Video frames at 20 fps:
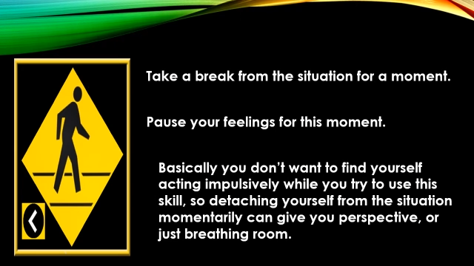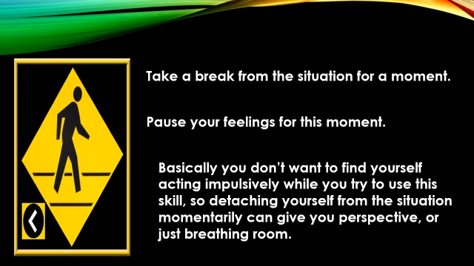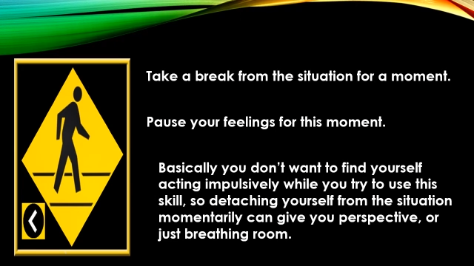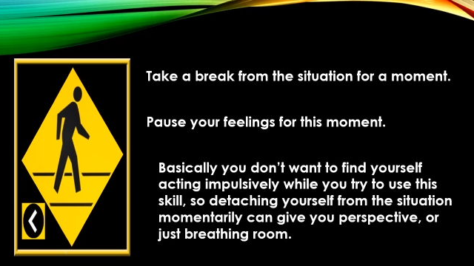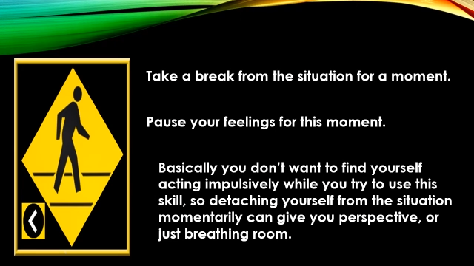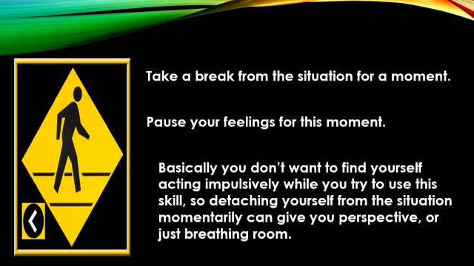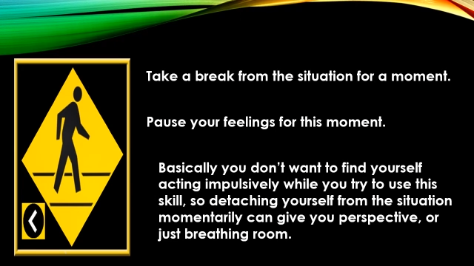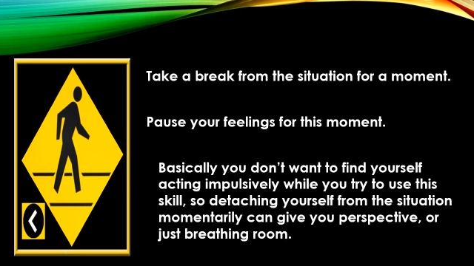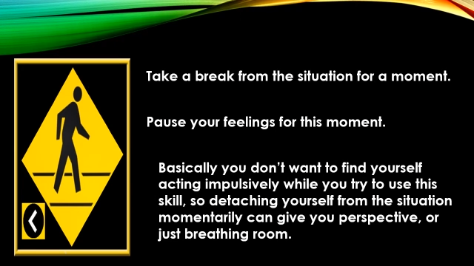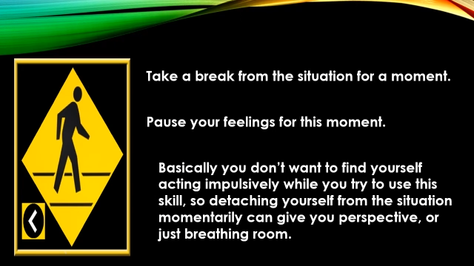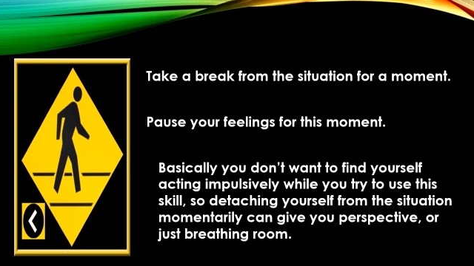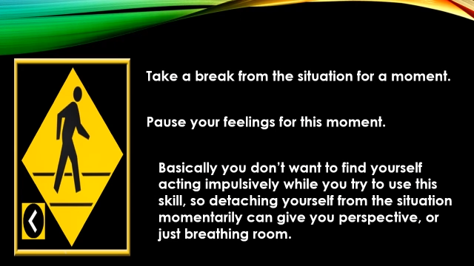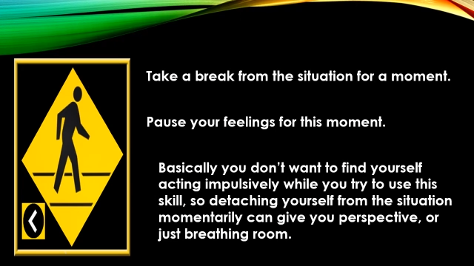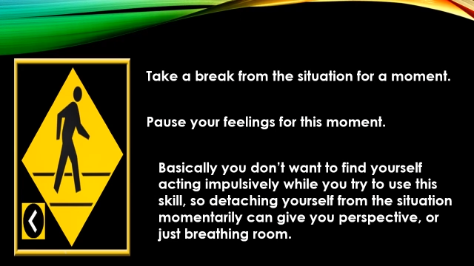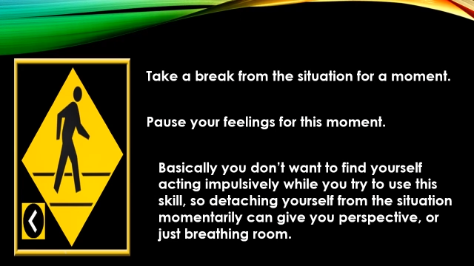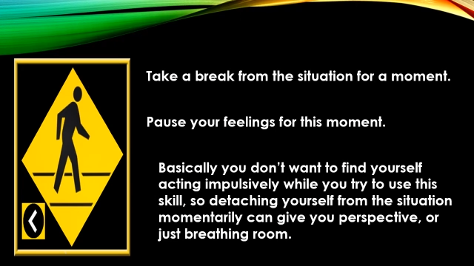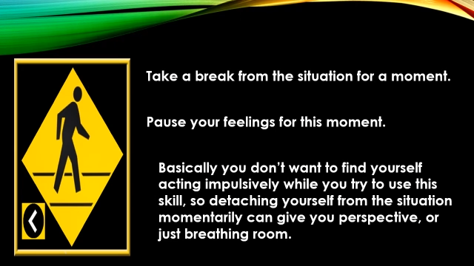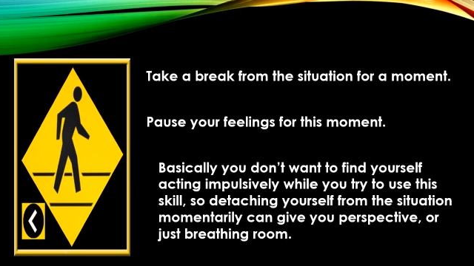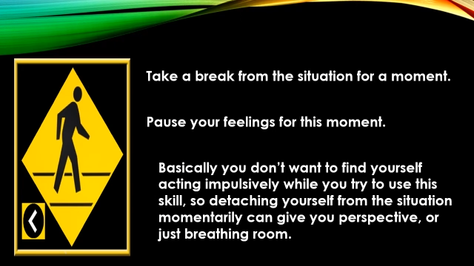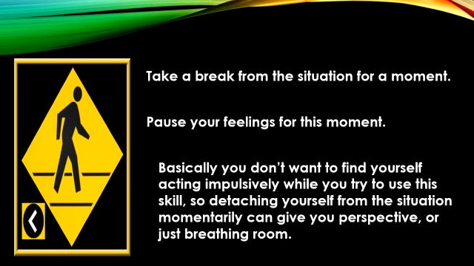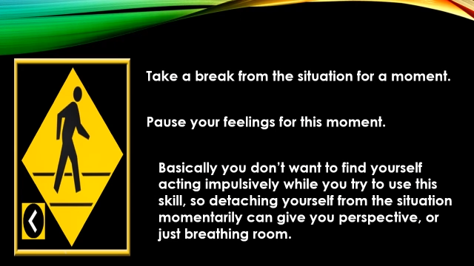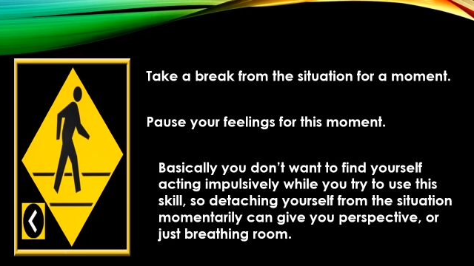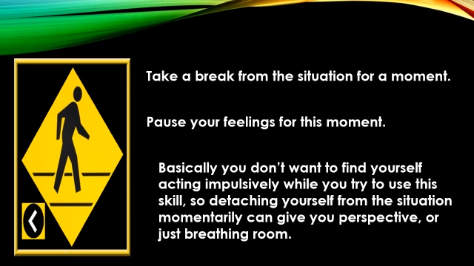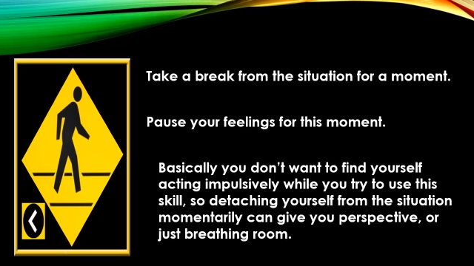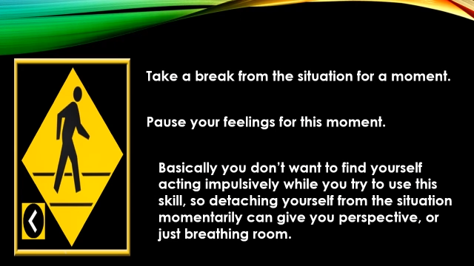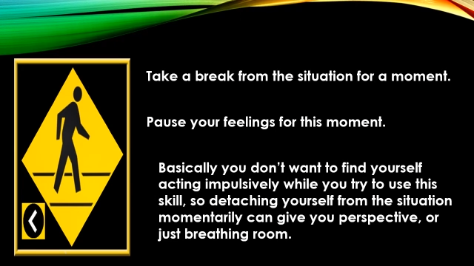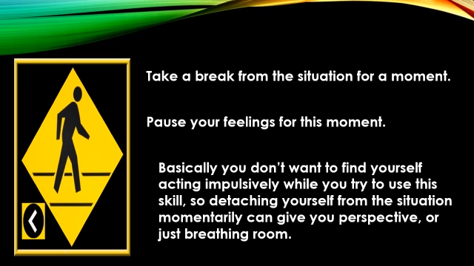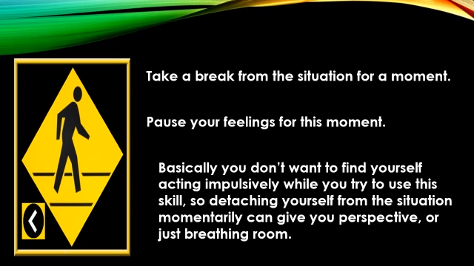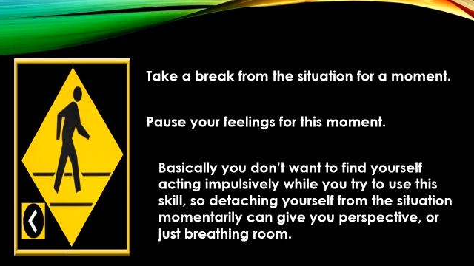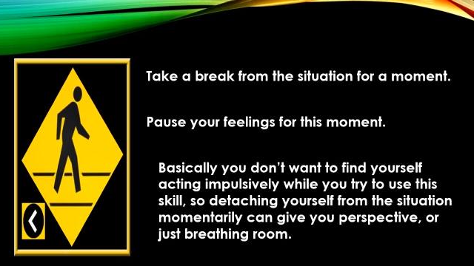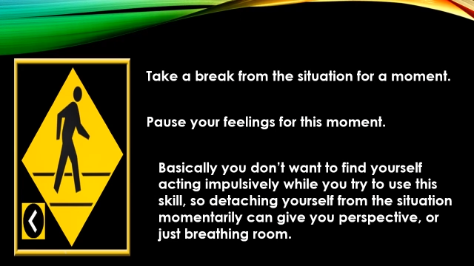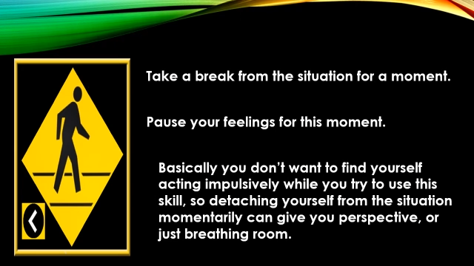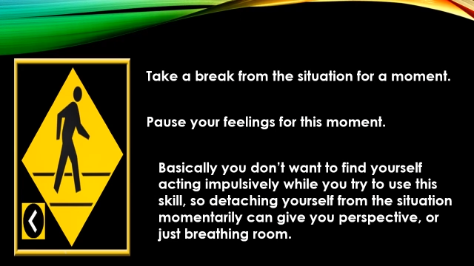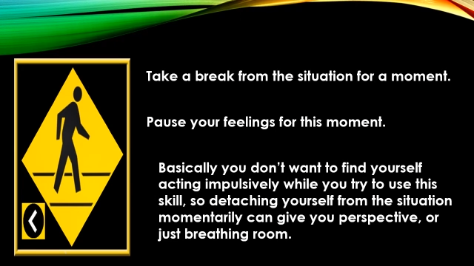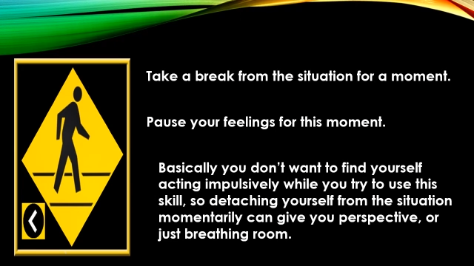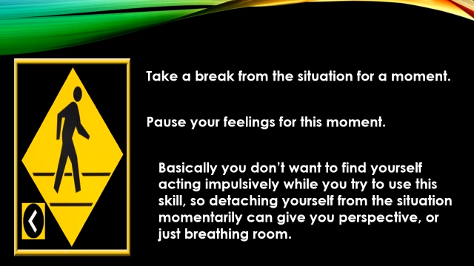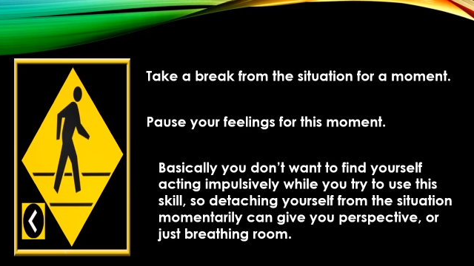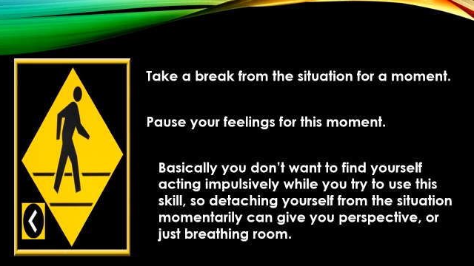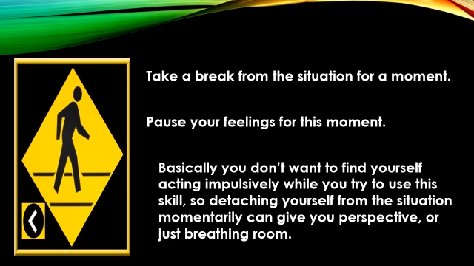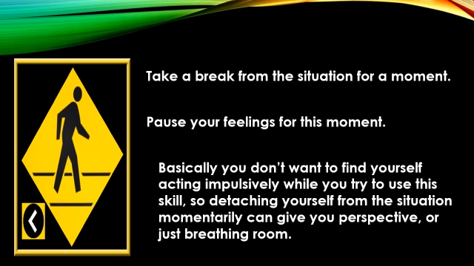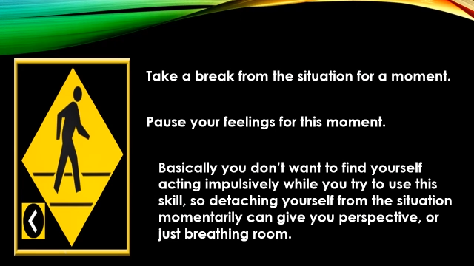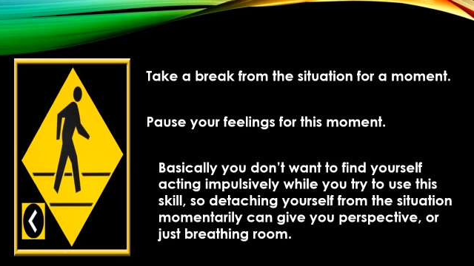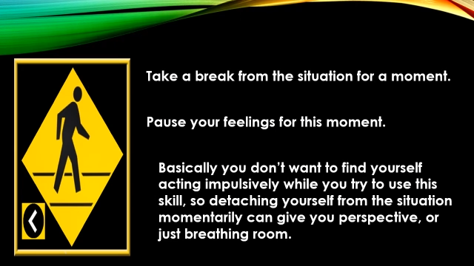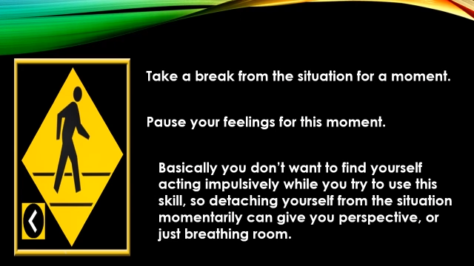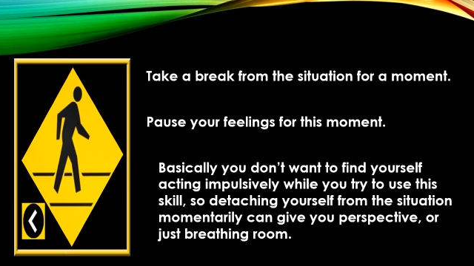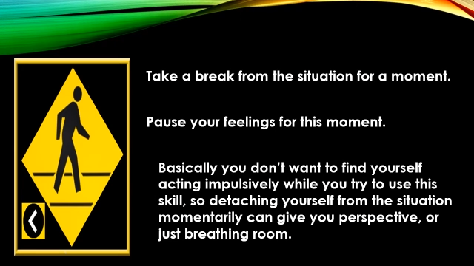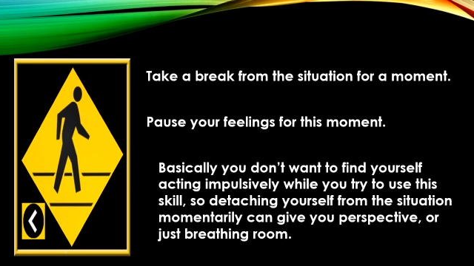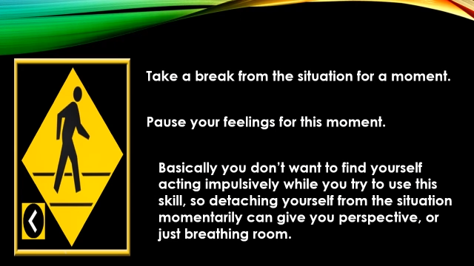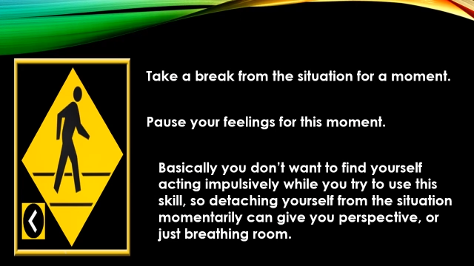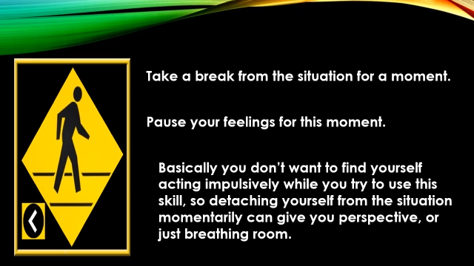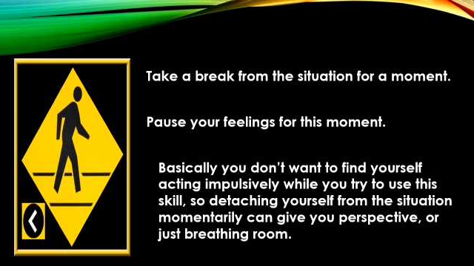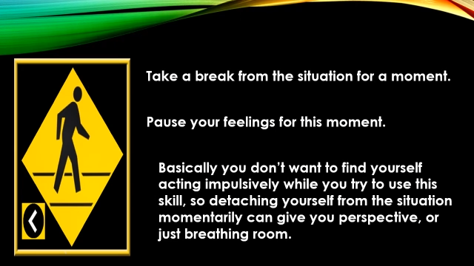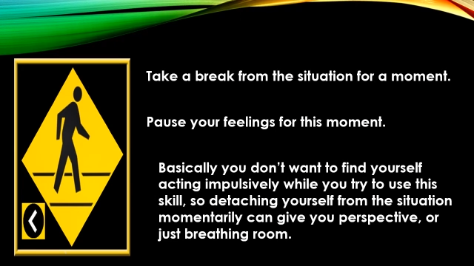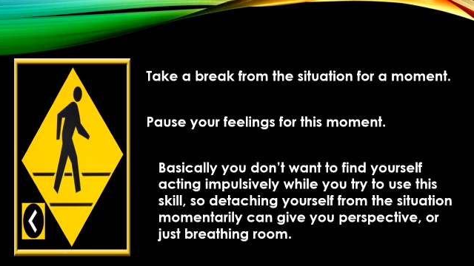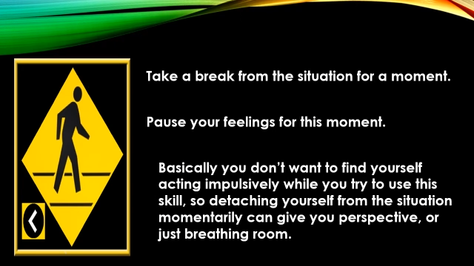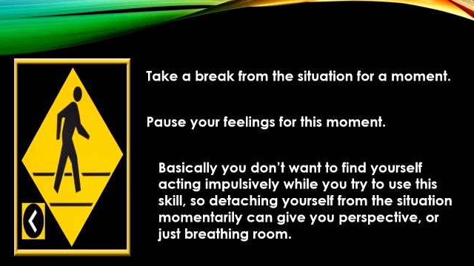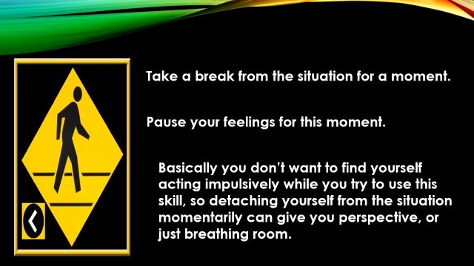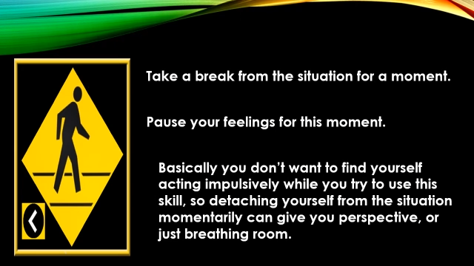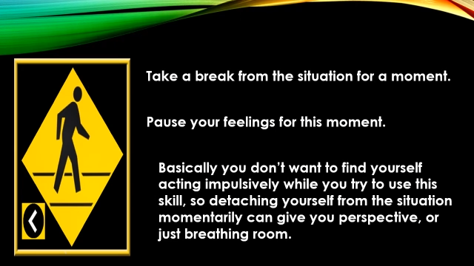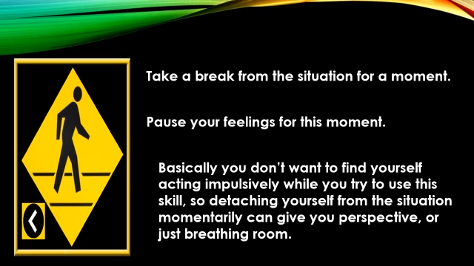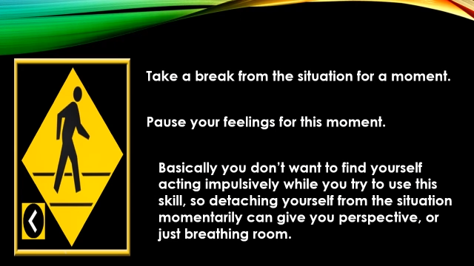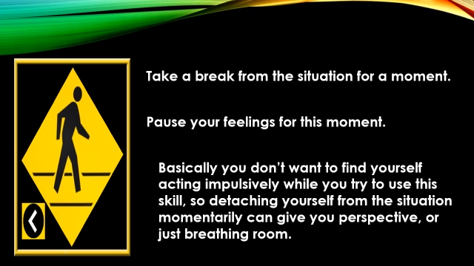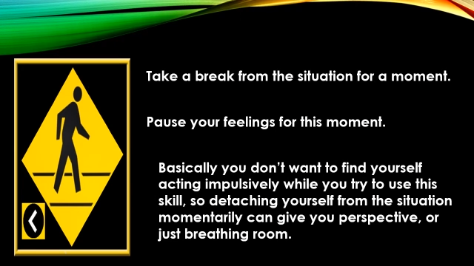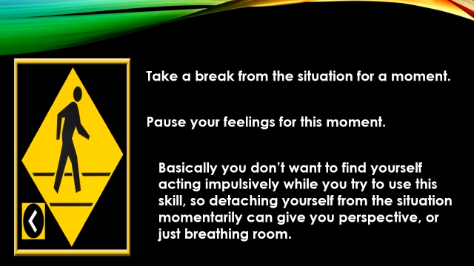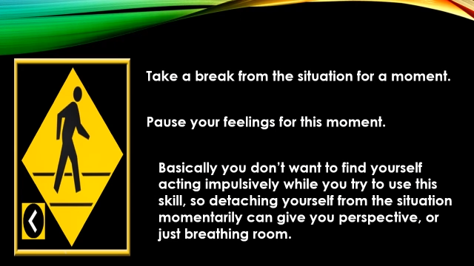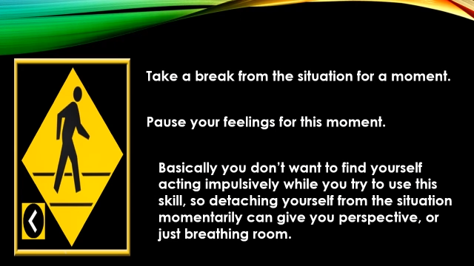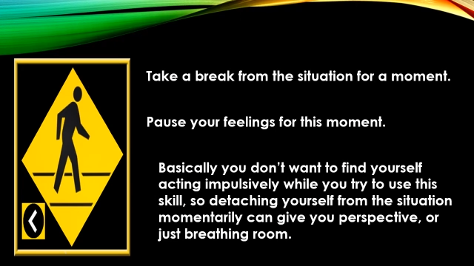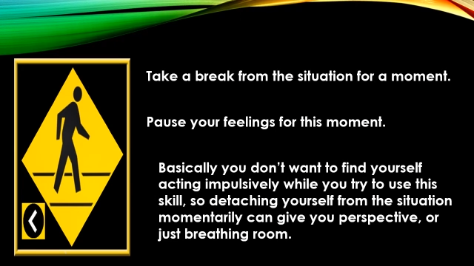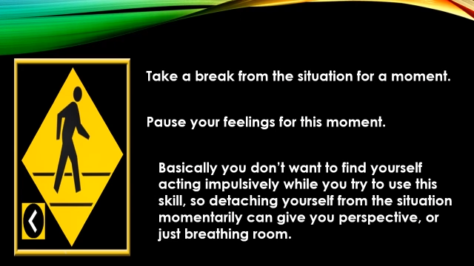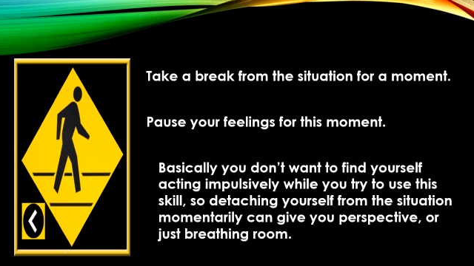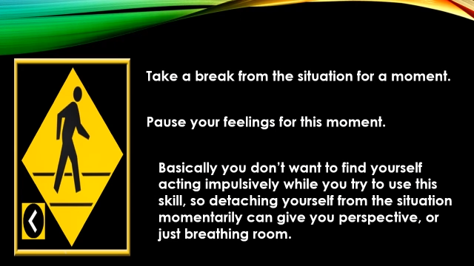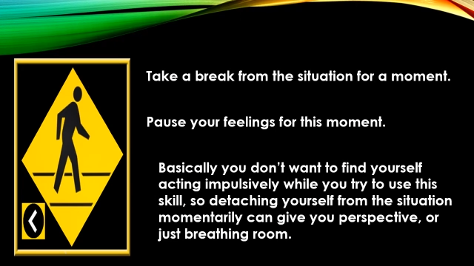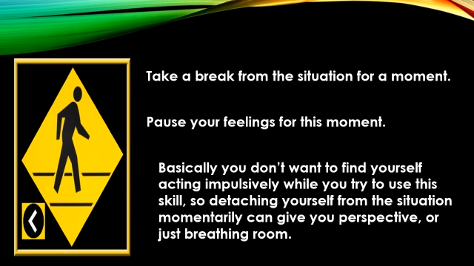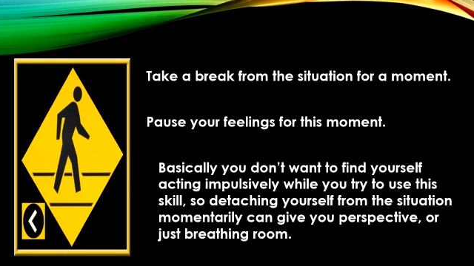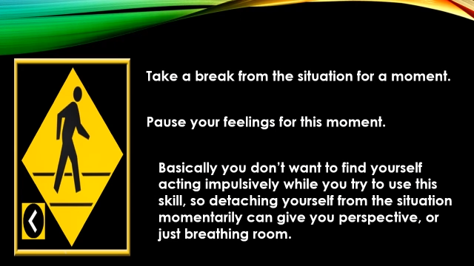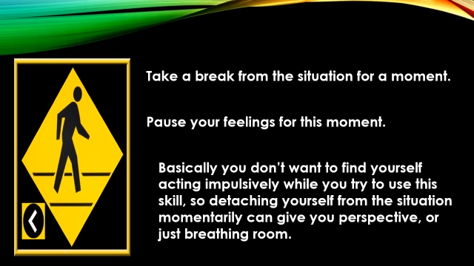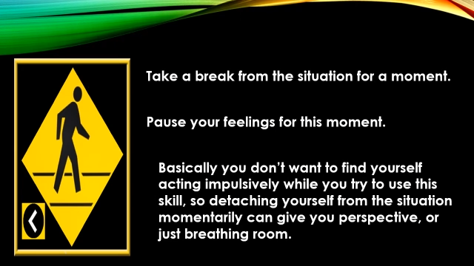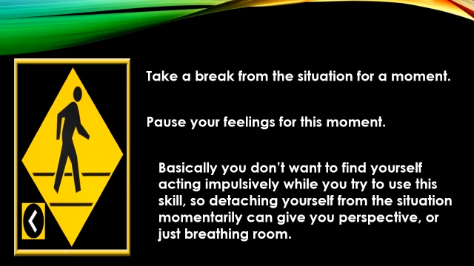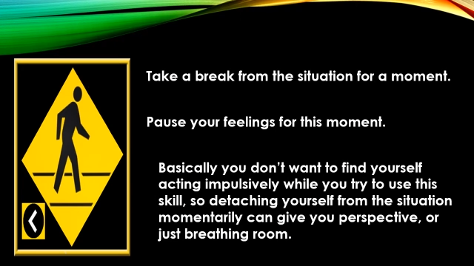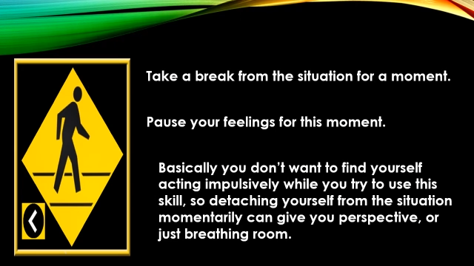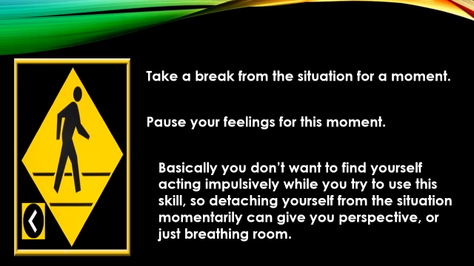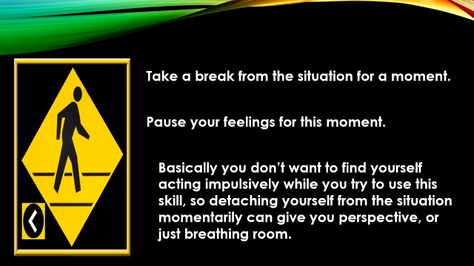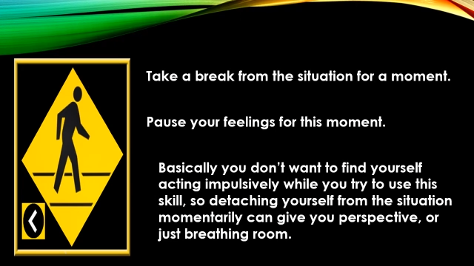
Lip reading: (no speaker visible)